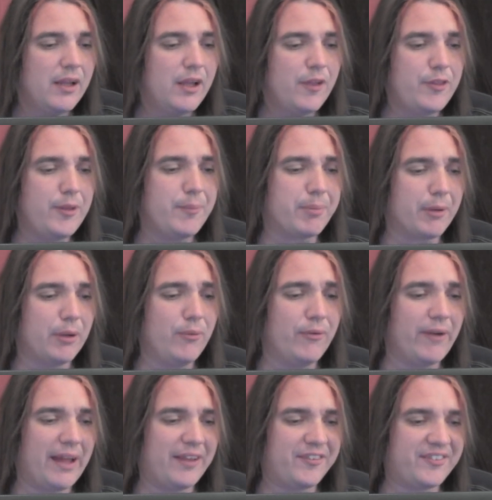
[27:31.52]
The
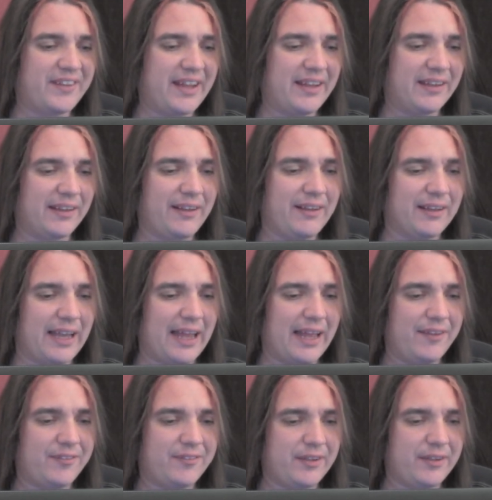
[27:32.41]
Bluegrass State
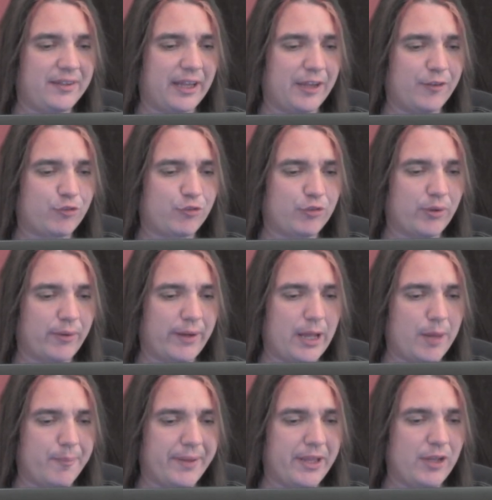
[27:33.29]
legalized industrial
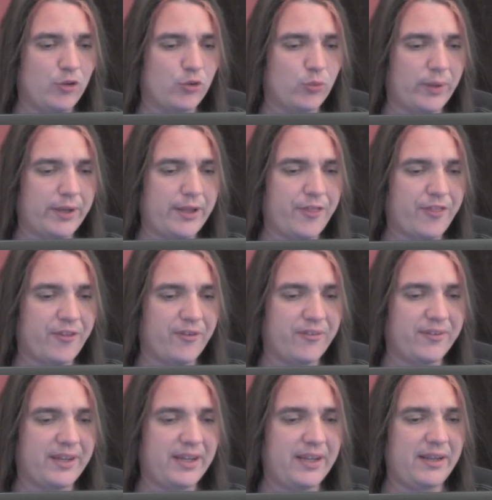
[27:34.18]
hemp in
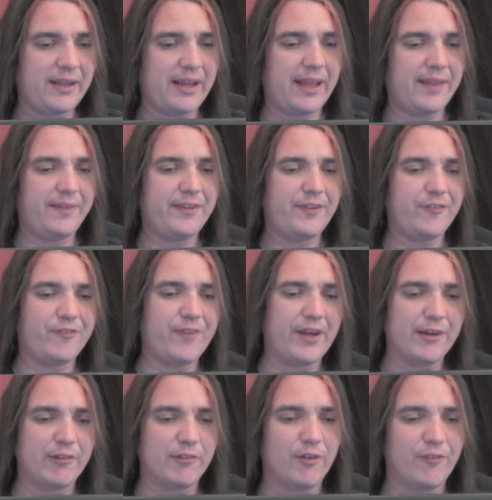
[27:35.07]
2013, and the
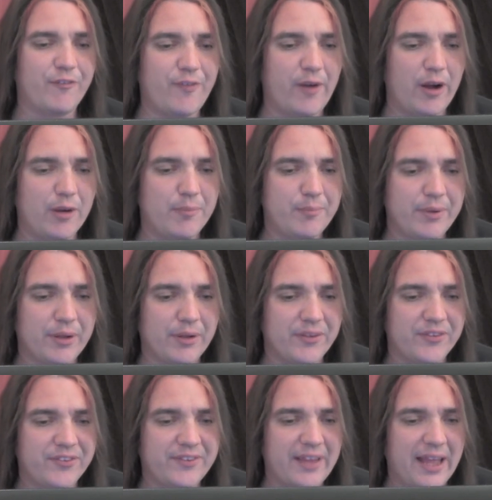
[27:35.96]
federal farm
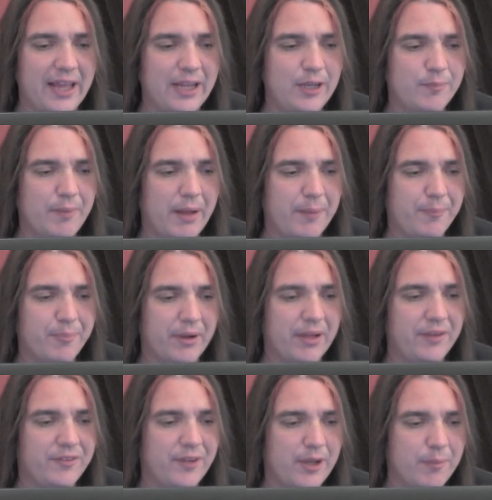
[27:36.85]
bill signed by
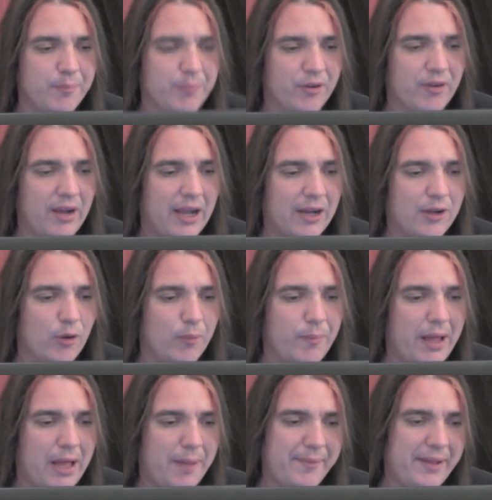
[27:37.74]
President Barack
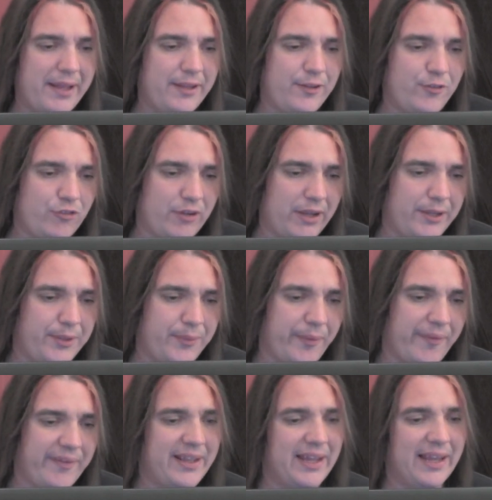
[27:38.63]
Obama in
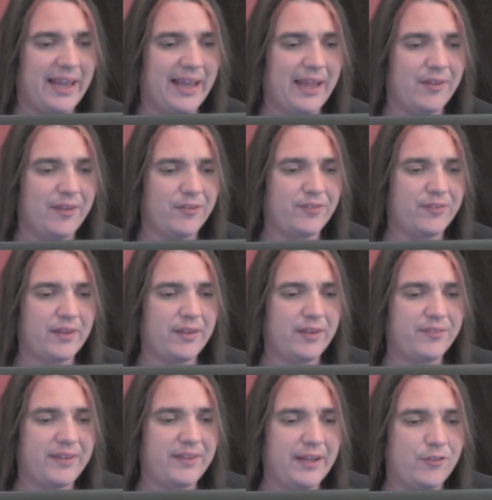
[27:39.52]
January allows
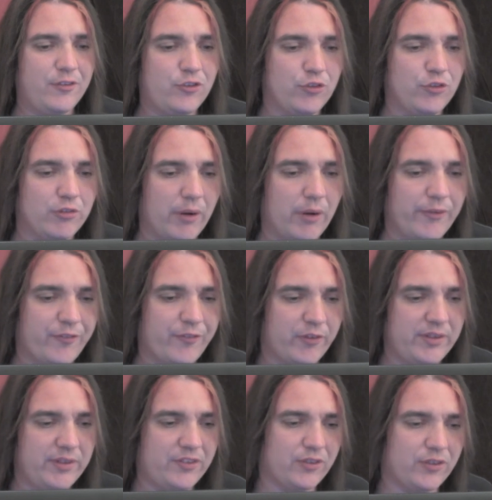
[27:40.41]
states to grow it
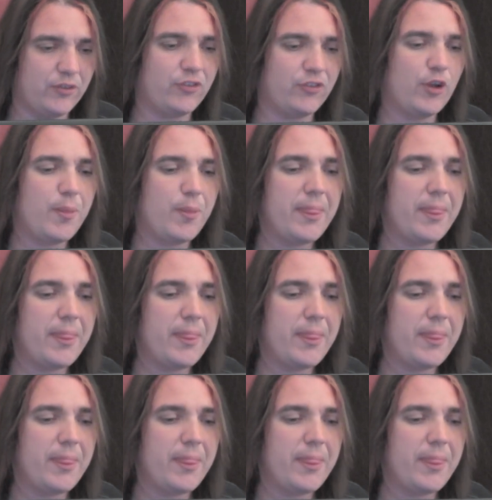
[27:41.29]
for research.